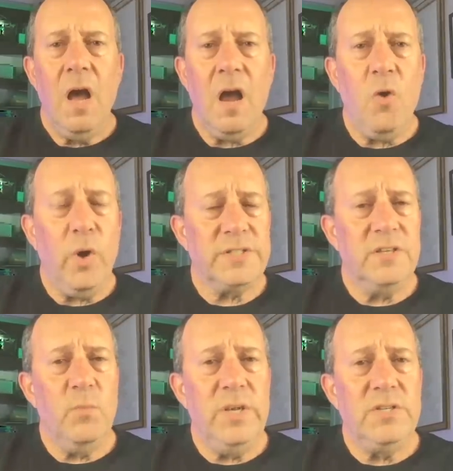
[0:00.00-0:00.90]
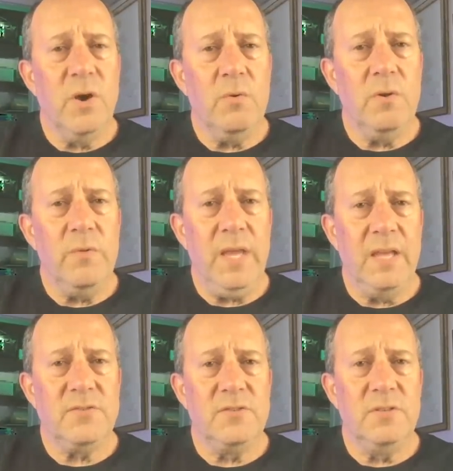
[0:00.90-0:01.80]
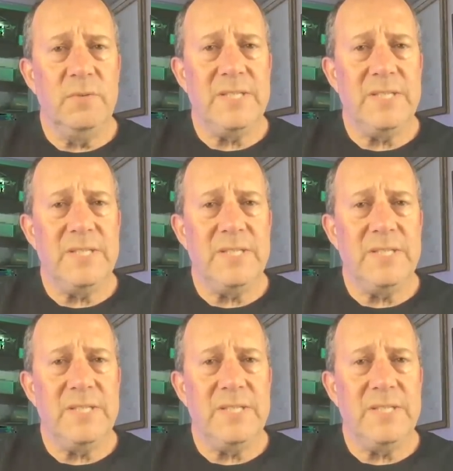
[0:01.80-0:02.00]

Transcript: A question we don't know the answer to is